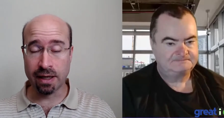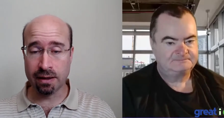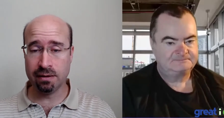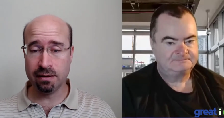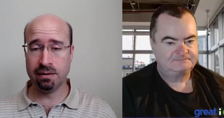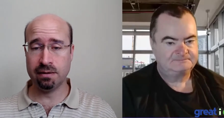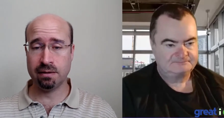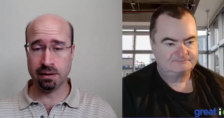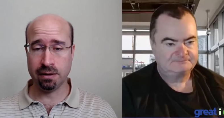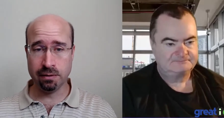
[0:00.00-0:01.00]

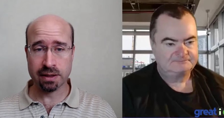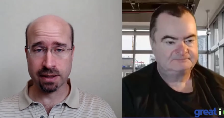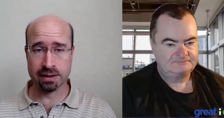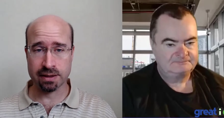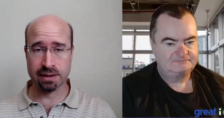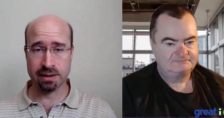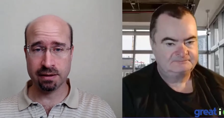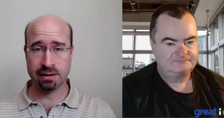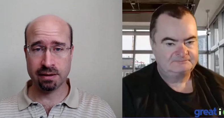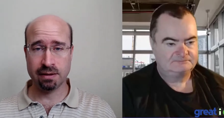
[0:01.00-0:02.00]
Speaker 1: contained the unit
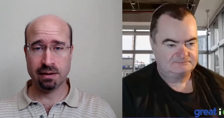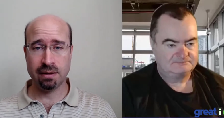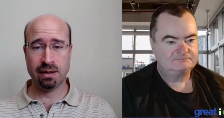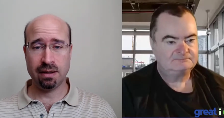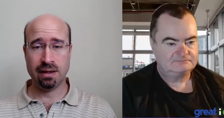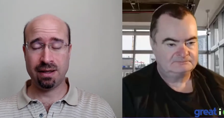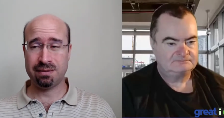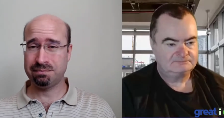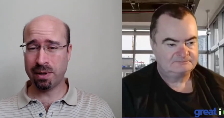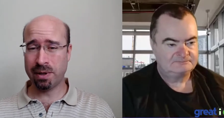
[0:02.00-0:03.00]
testing.
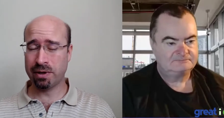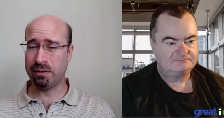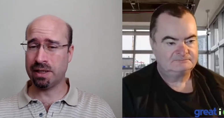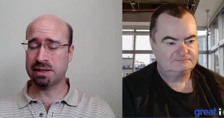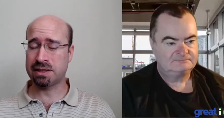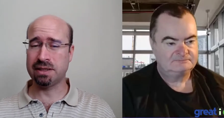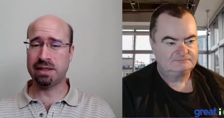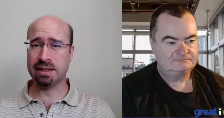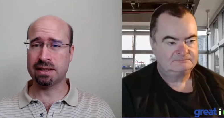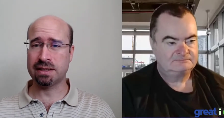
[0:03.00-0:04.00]
What about
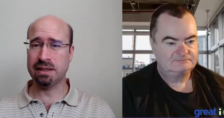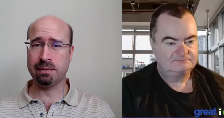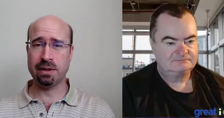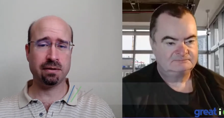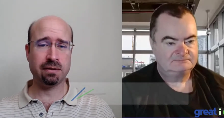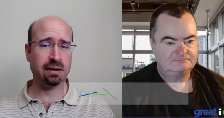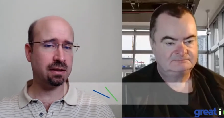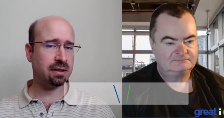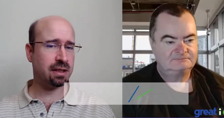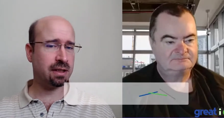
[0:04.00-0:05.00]
regression testing? I mean,
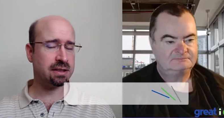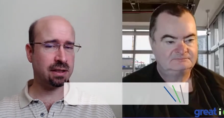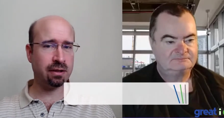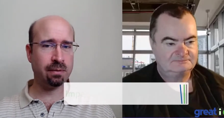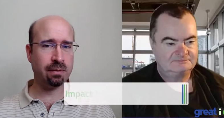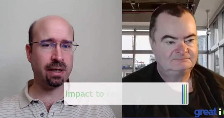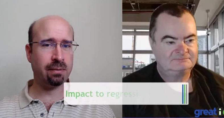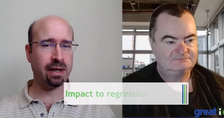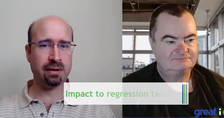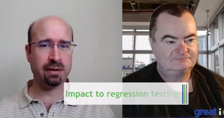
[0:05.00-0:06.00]
you, you touched a little
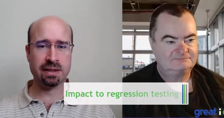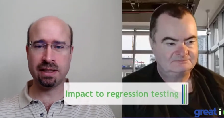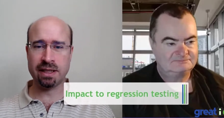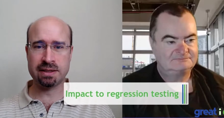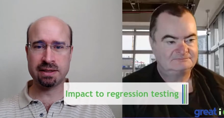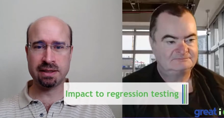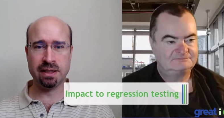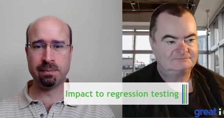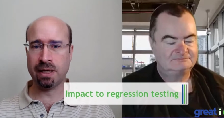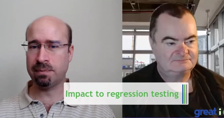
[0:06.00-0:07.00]
bit around the CI
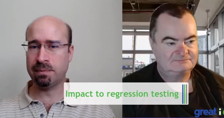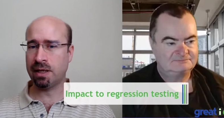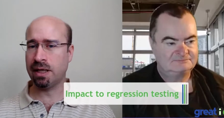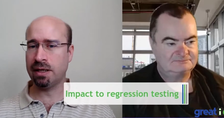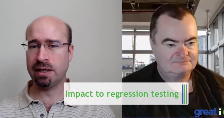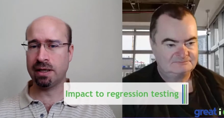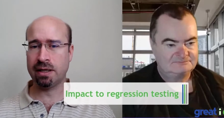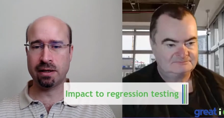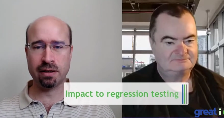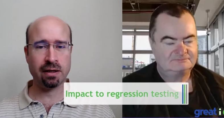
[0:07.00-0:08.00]
CD pipeline
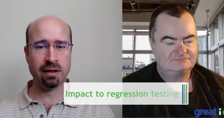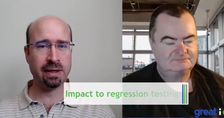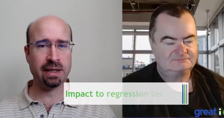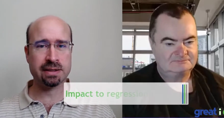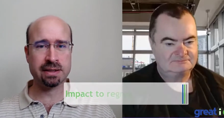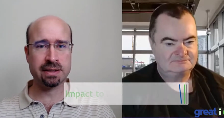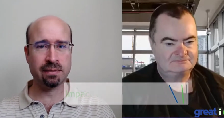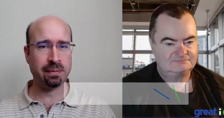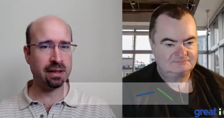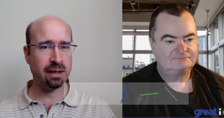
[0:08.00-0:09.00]
and how you can automate that
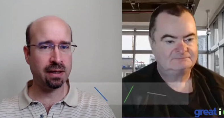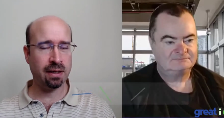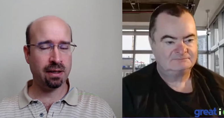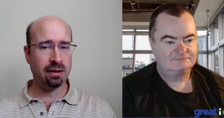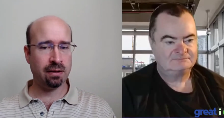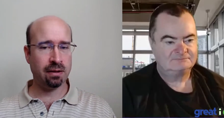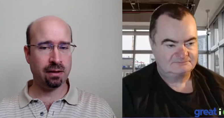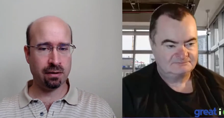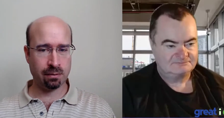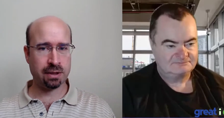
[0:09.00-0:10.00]
stuff, but
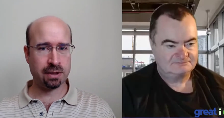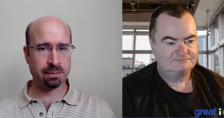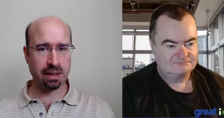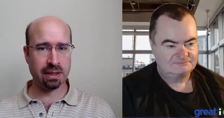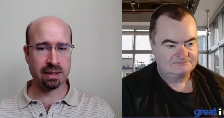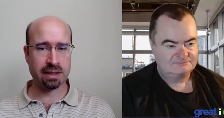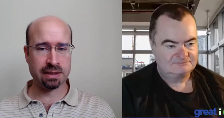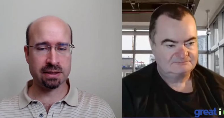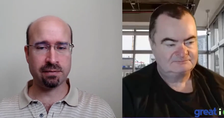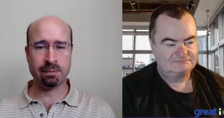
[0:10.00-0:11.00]
there must be an
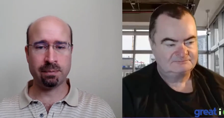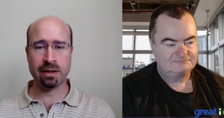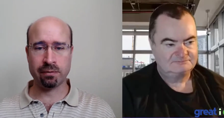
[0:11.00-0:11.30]
extensive